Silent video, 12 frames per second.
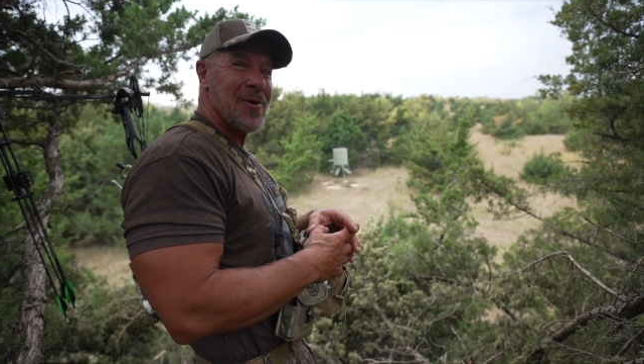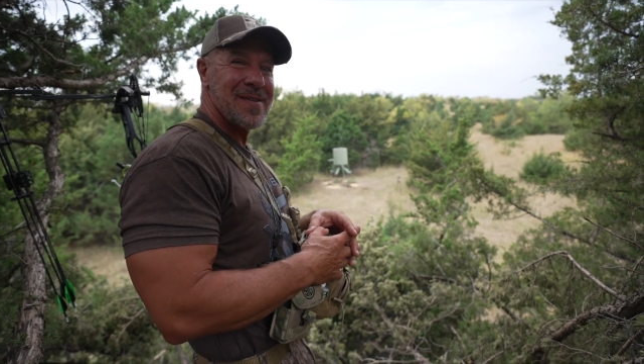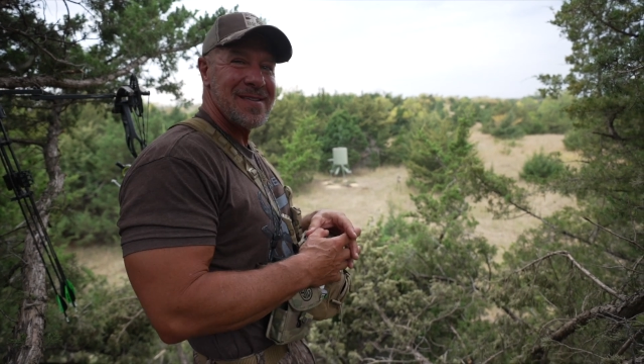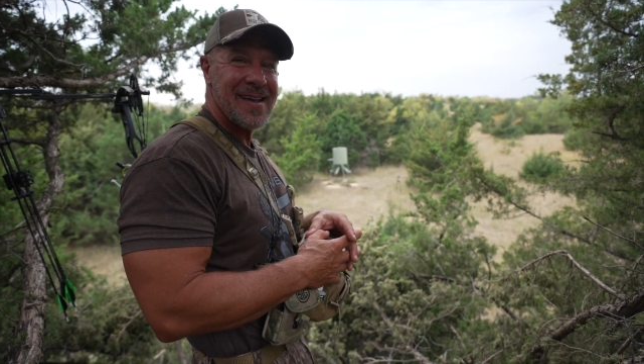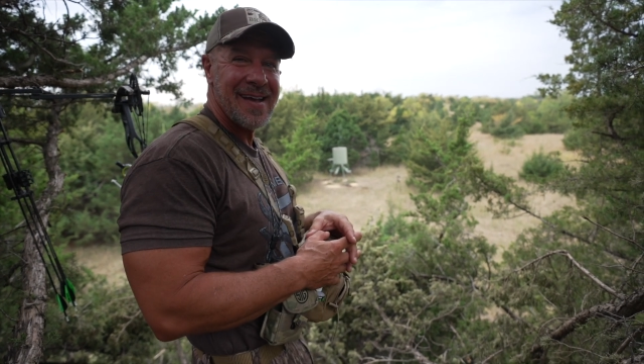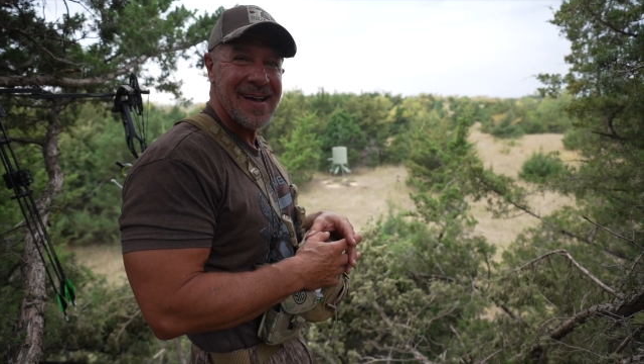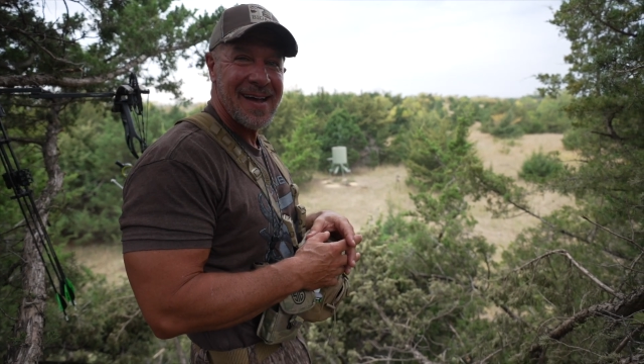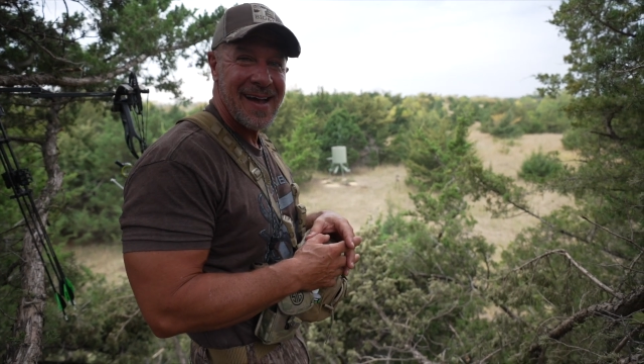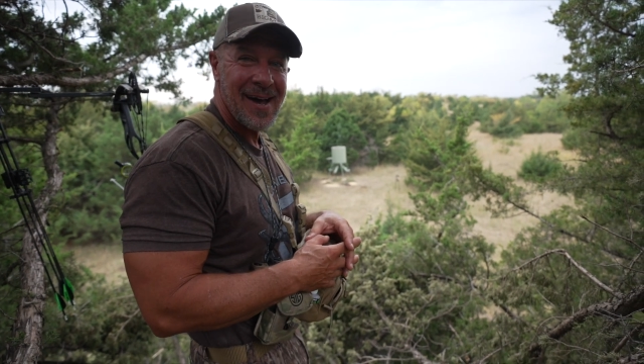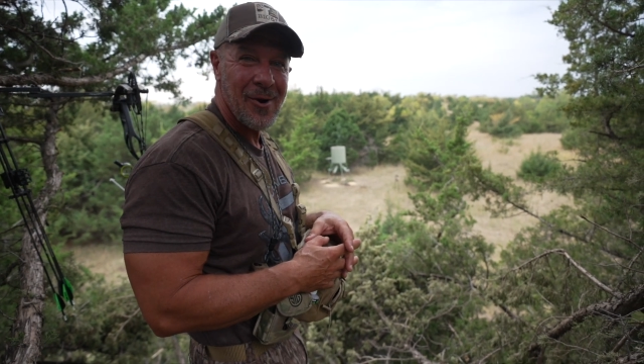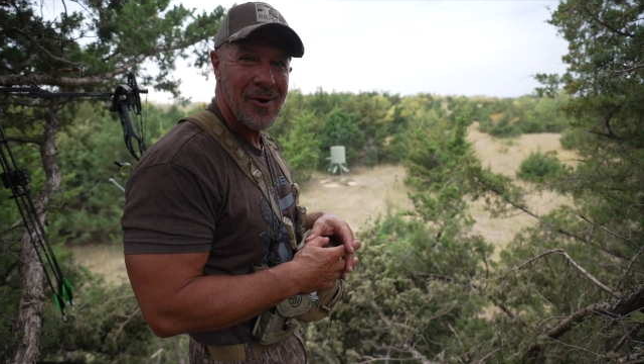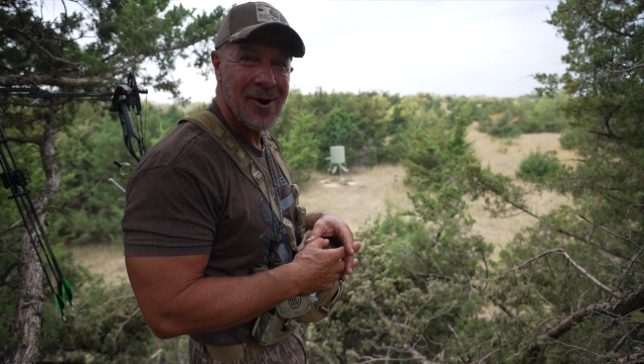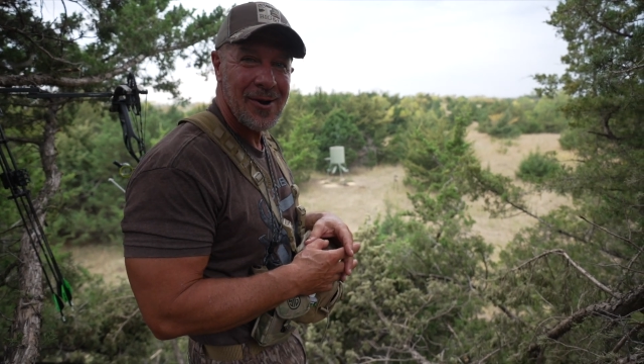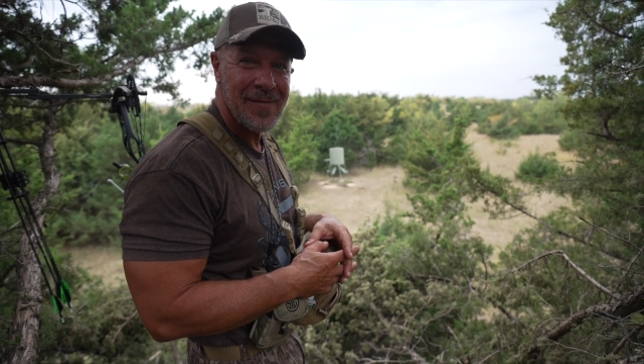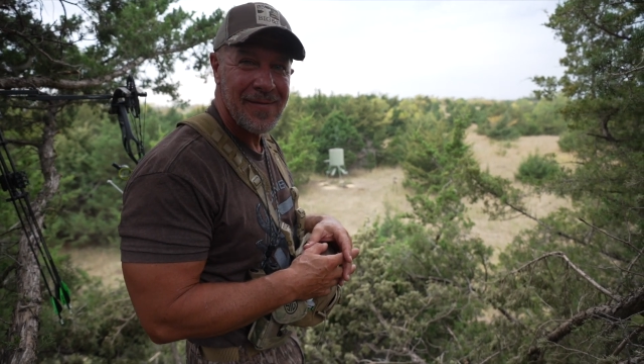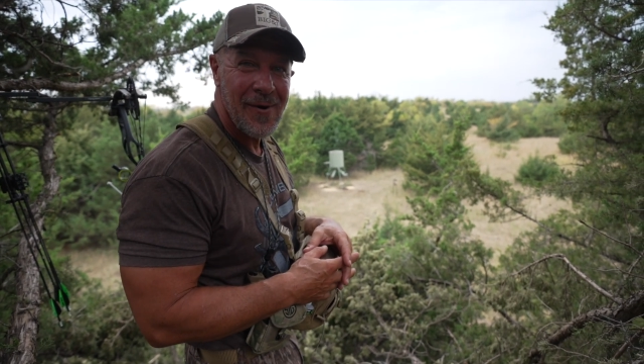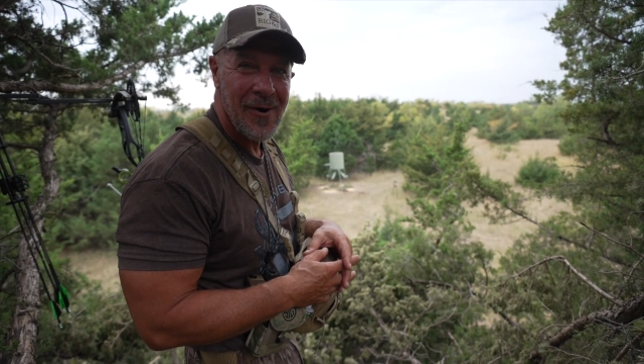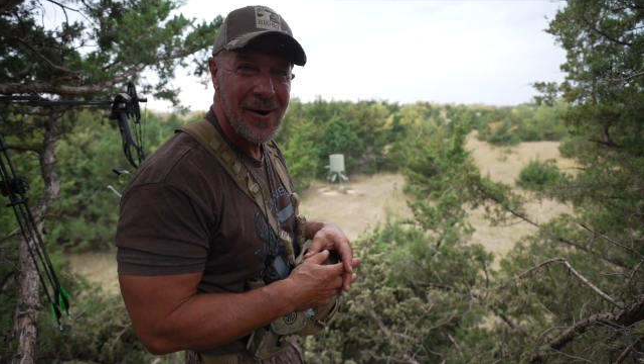to see an elk on our
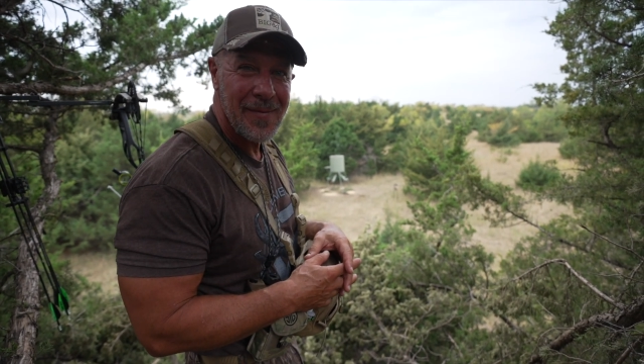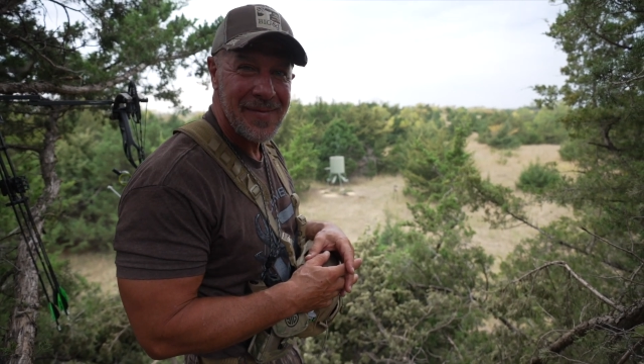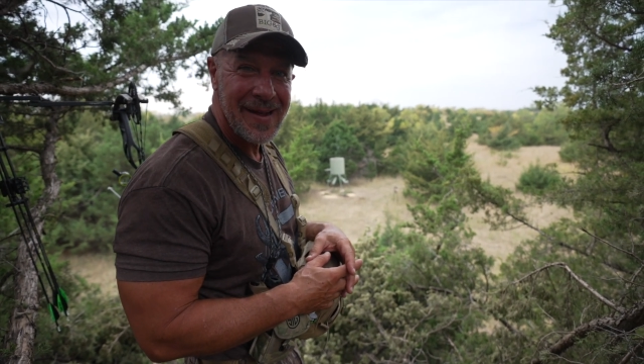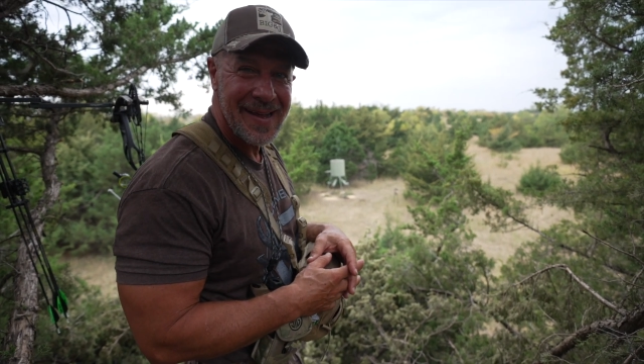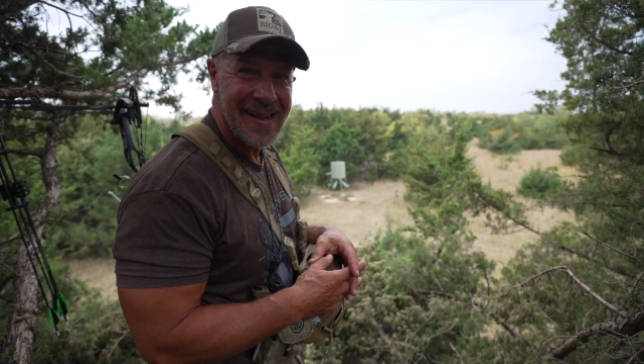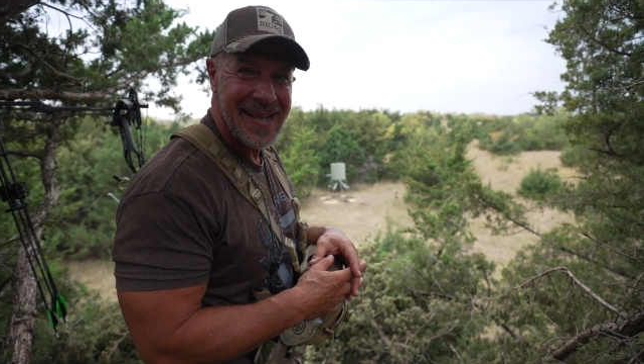farm in